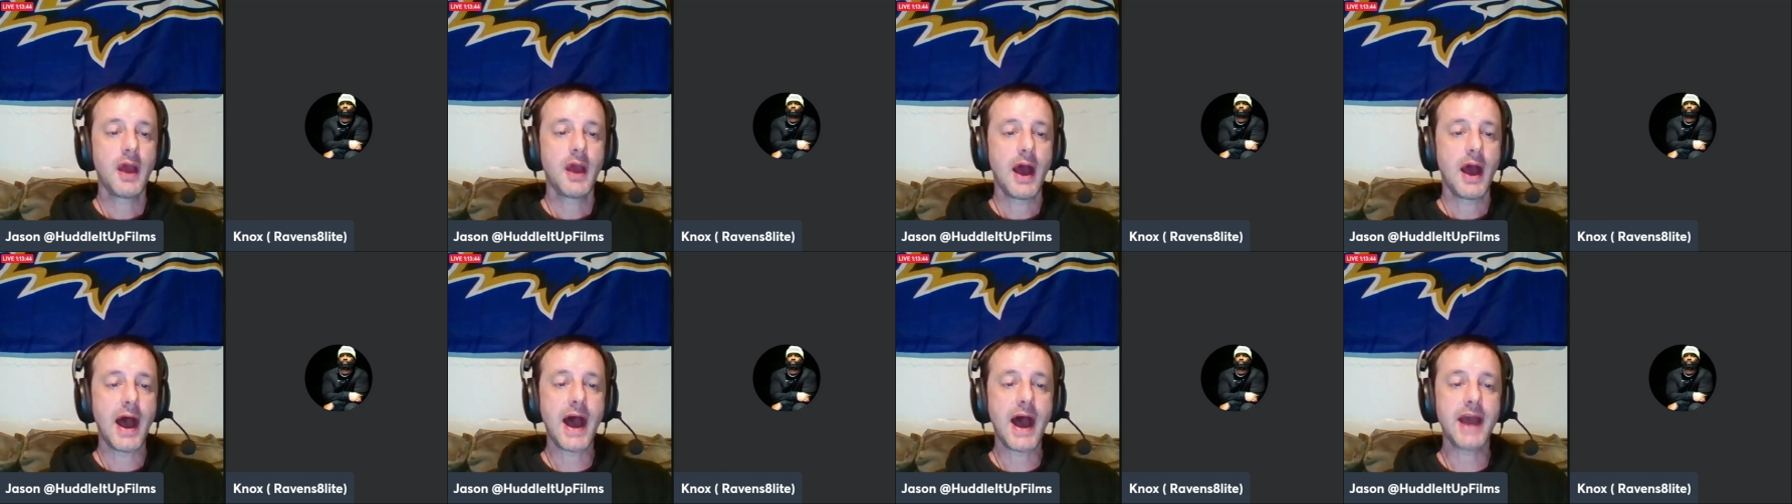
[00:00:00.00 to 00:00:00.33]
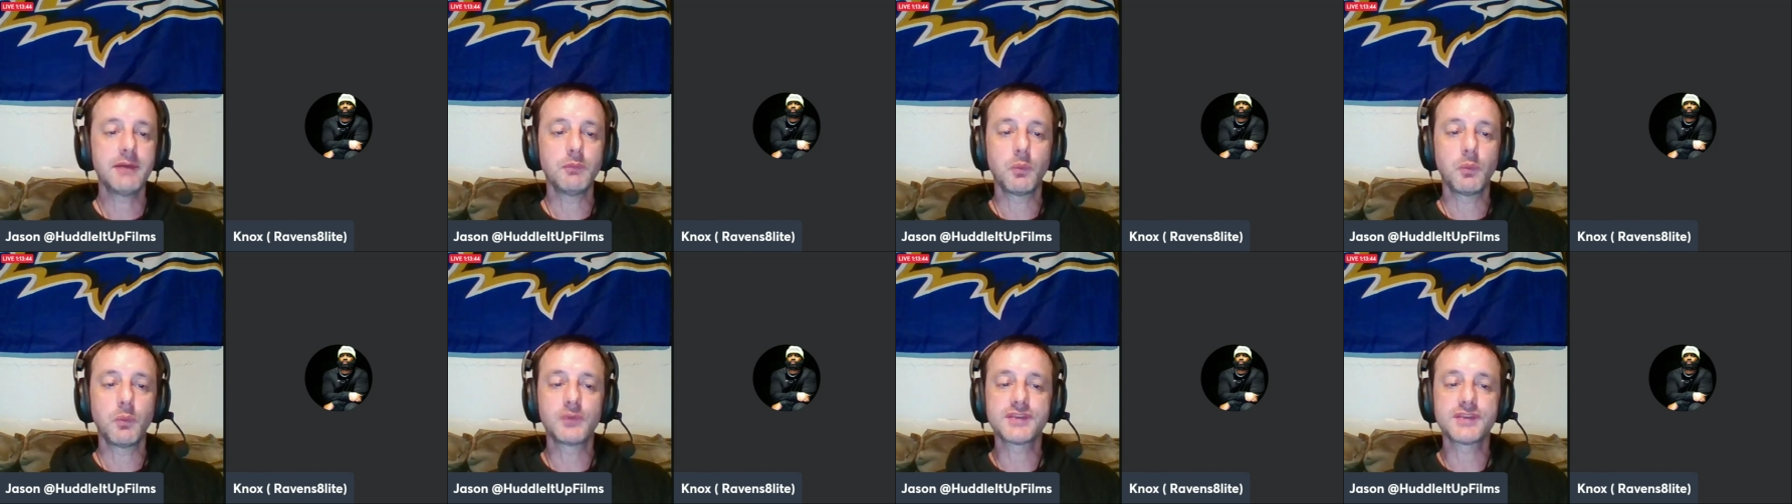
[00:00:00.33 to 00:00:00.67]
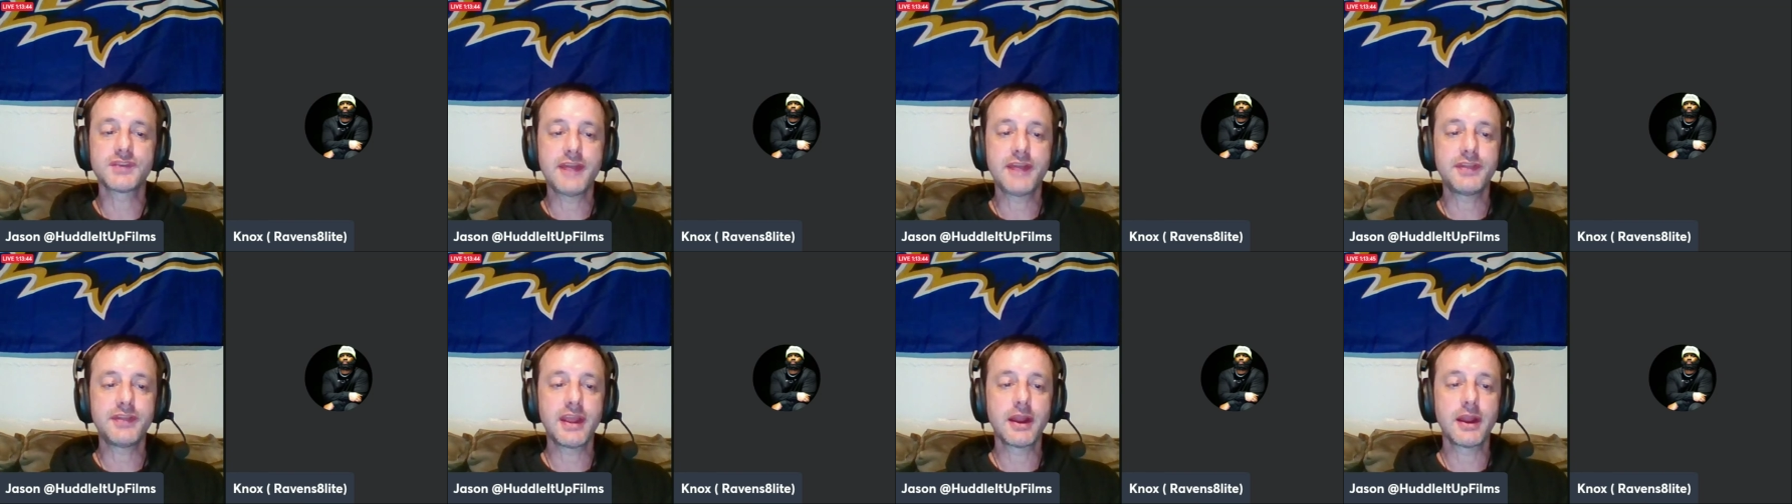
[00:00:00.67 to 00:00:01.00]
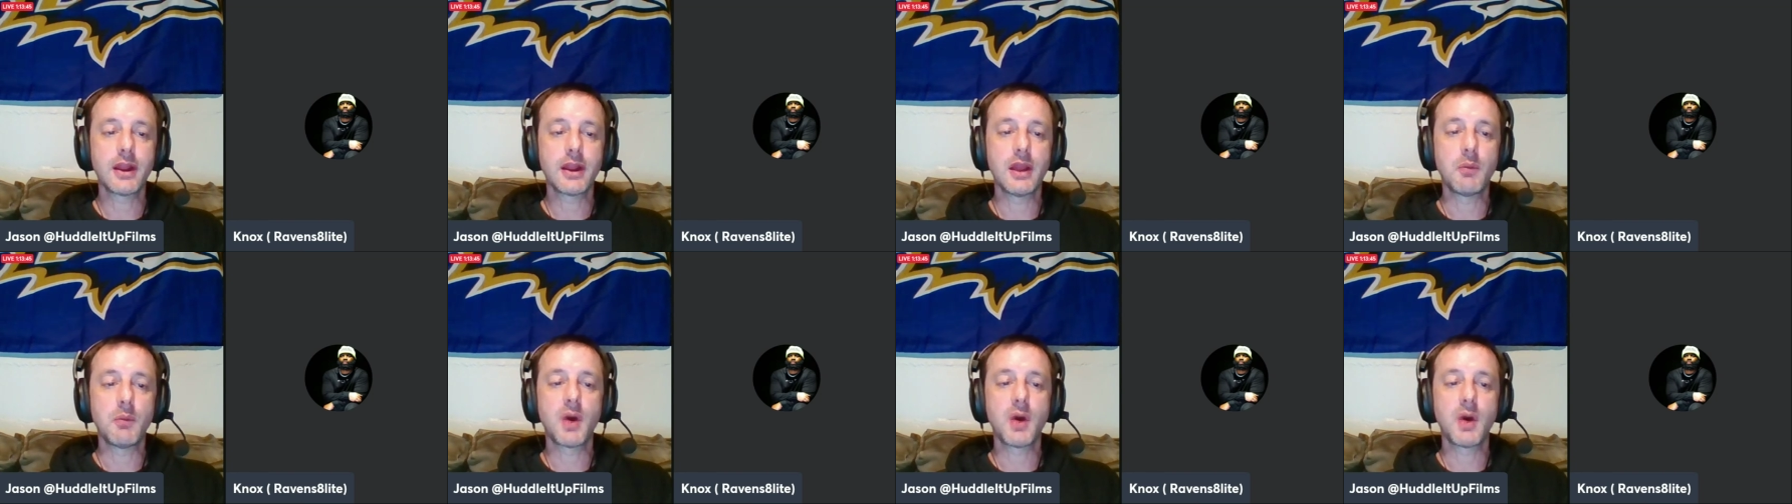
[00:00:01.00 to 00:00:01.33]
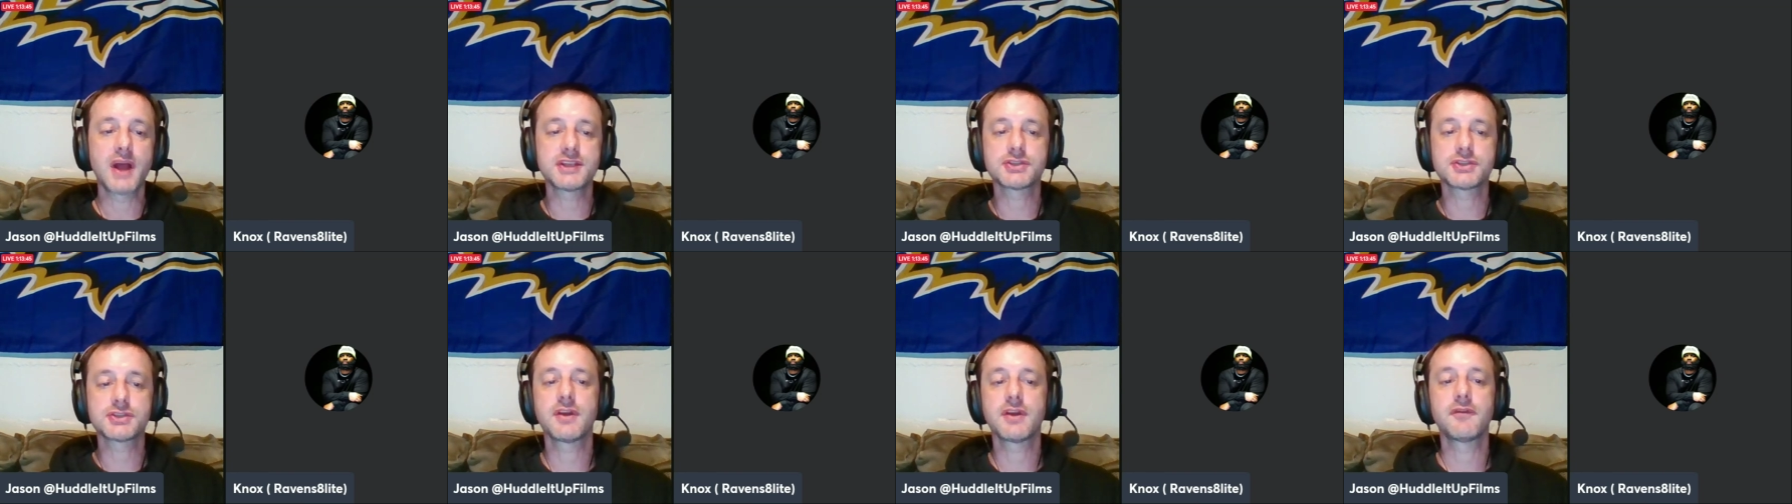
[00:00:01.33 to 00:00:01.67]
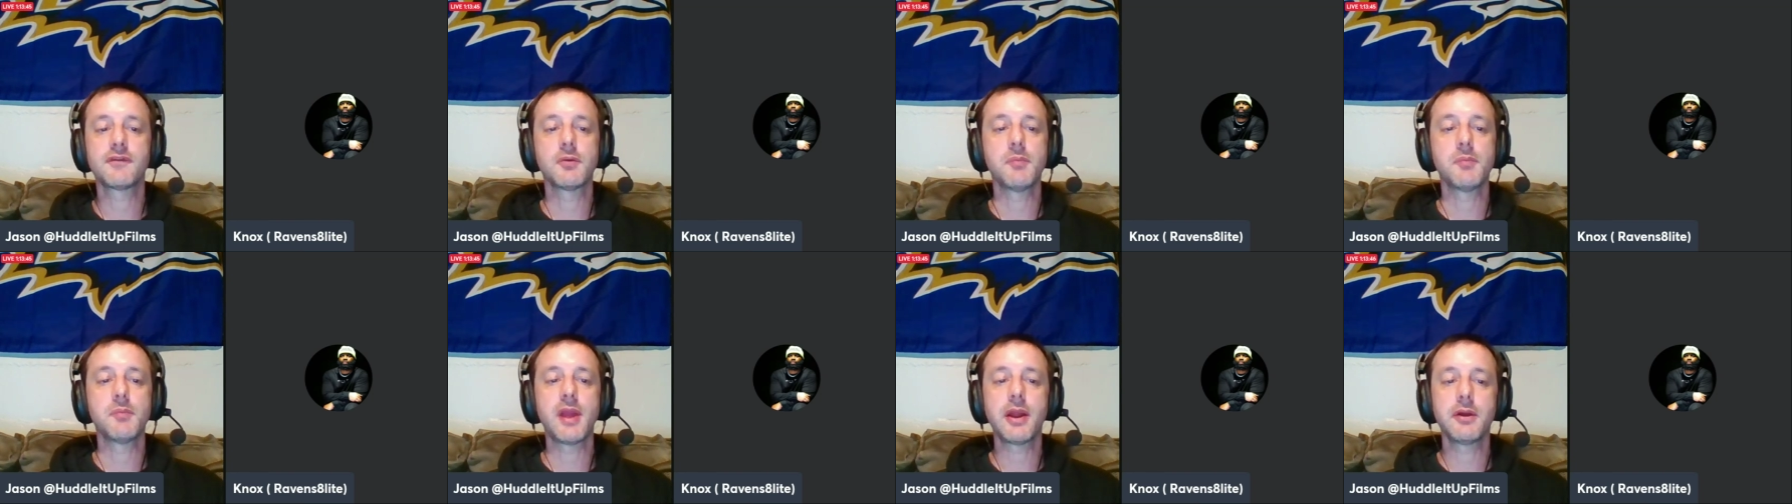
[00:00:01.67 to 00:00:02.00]
I sat there and watched
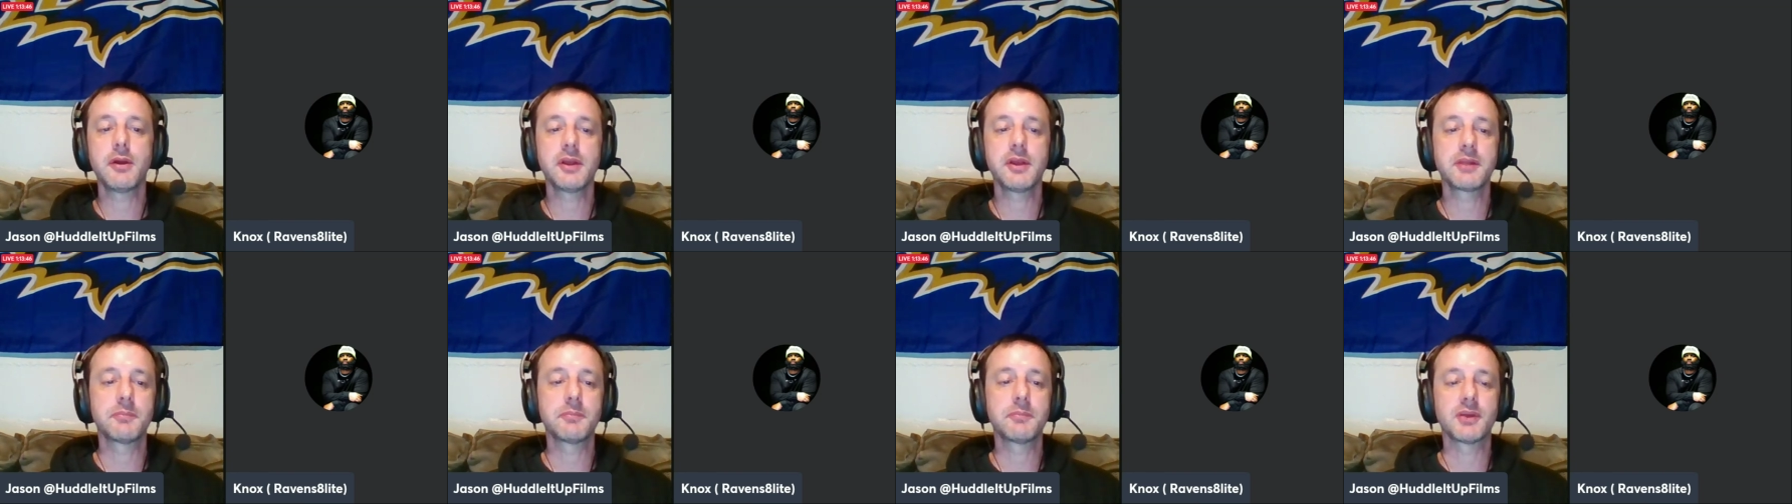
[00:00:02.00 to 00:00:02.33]
Trevon Moehrig